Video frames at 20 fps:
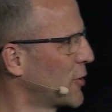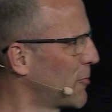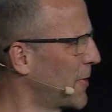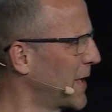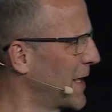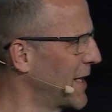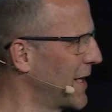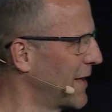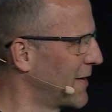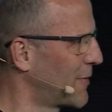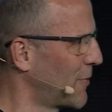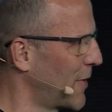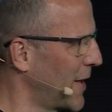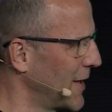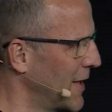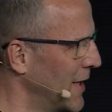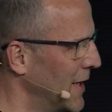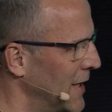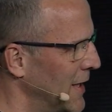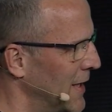where it ends,
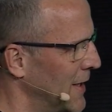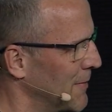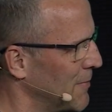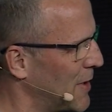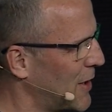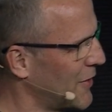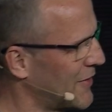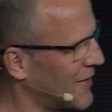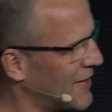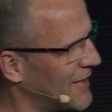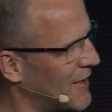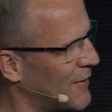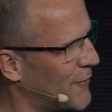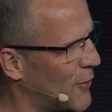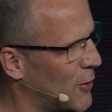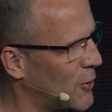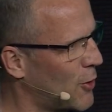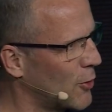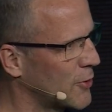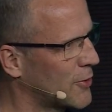right? Because I said
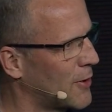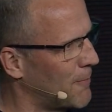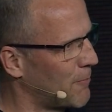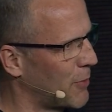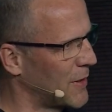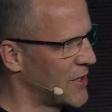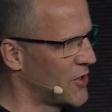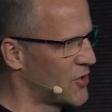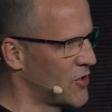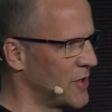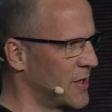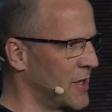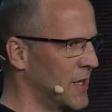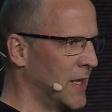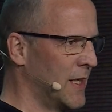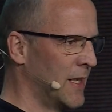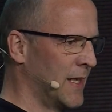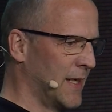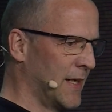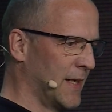for code completion,
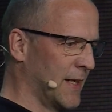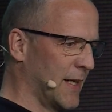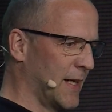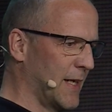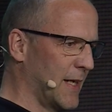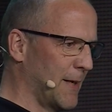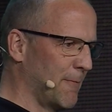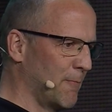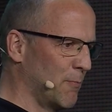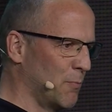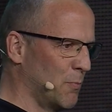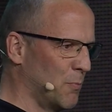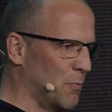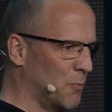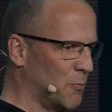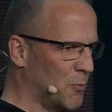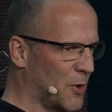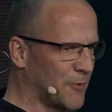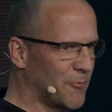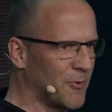
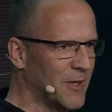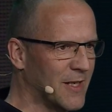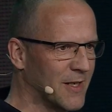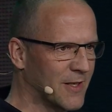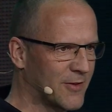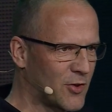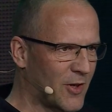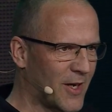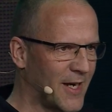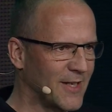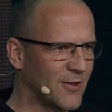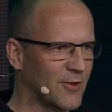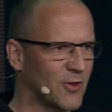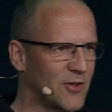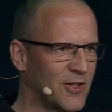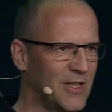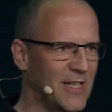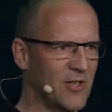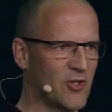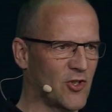what we're trying to
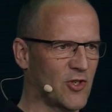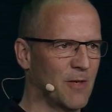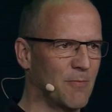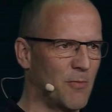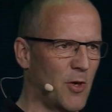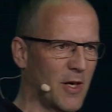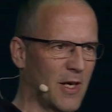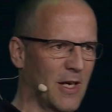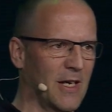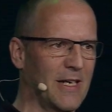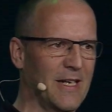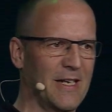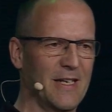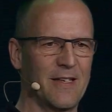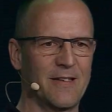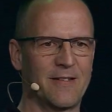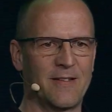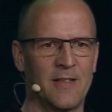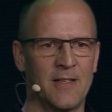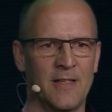teach the model
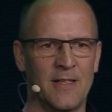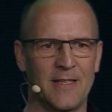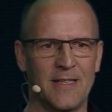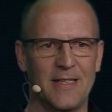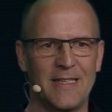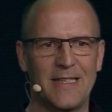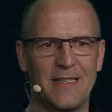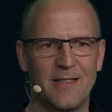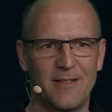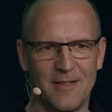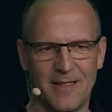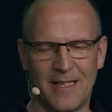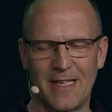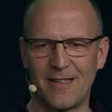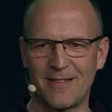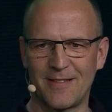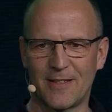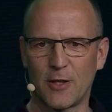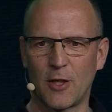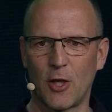is
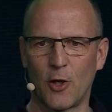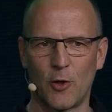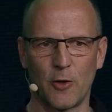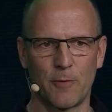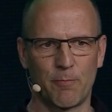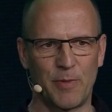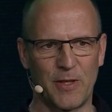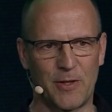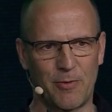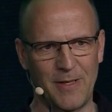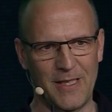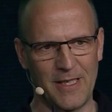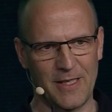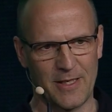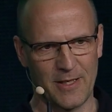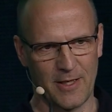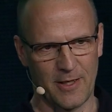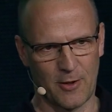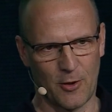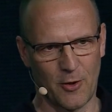guess the code between
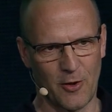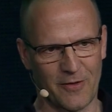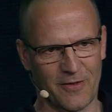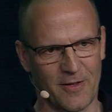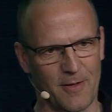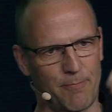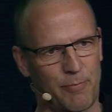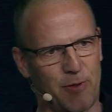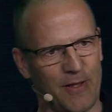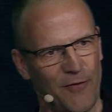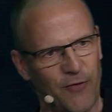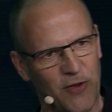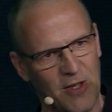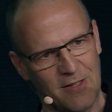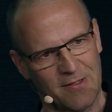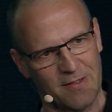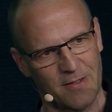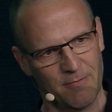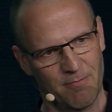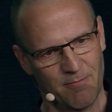the cursor
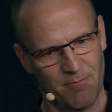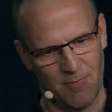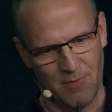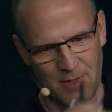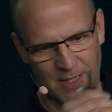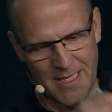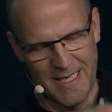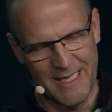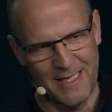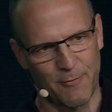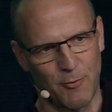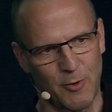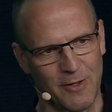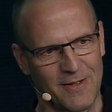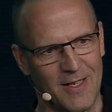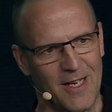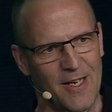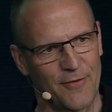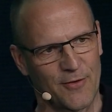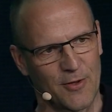prefix and what's
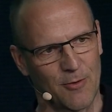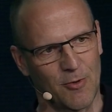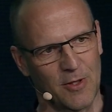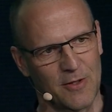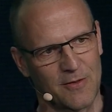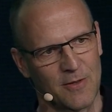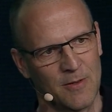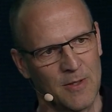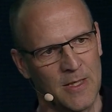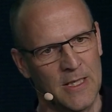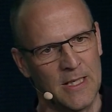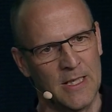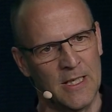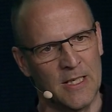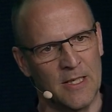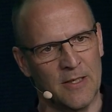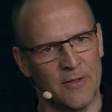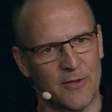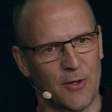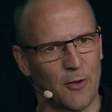afterwards.
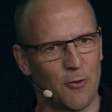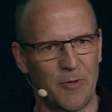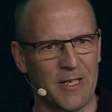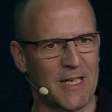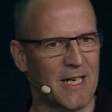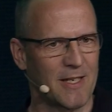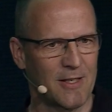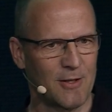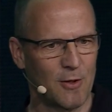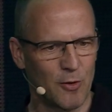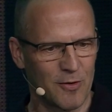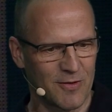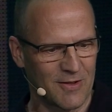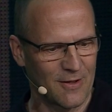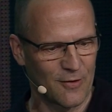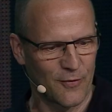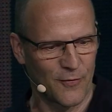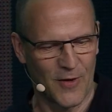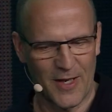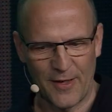So we can use
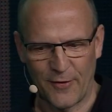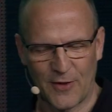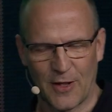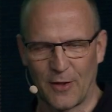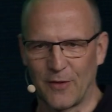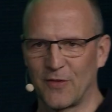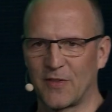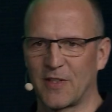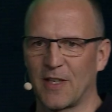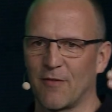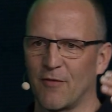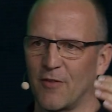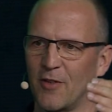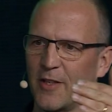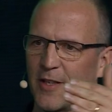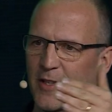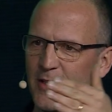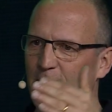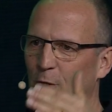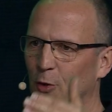these
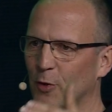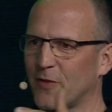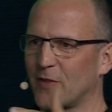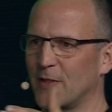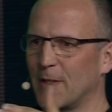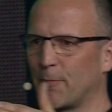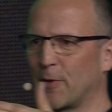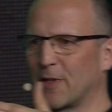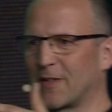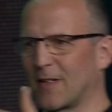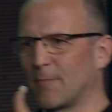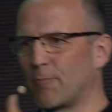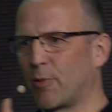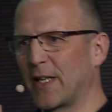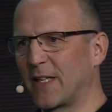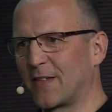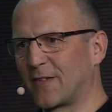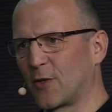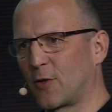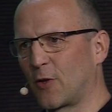5,700 code snippets and
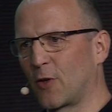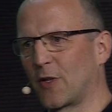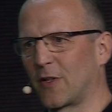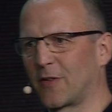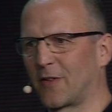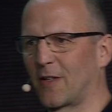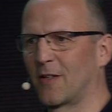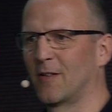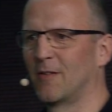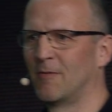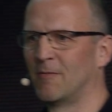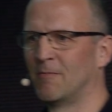place the cursor